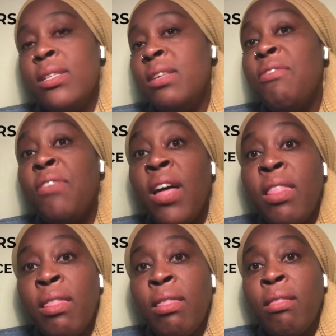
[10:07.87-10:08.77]

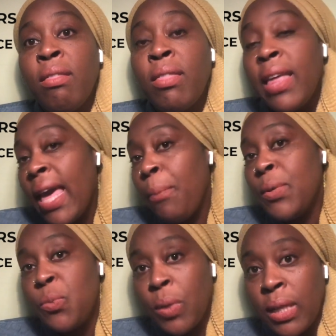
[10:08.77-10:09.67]
defund the
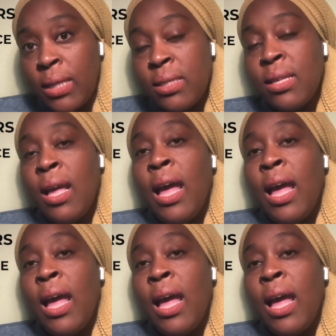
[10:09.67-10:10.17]
campus police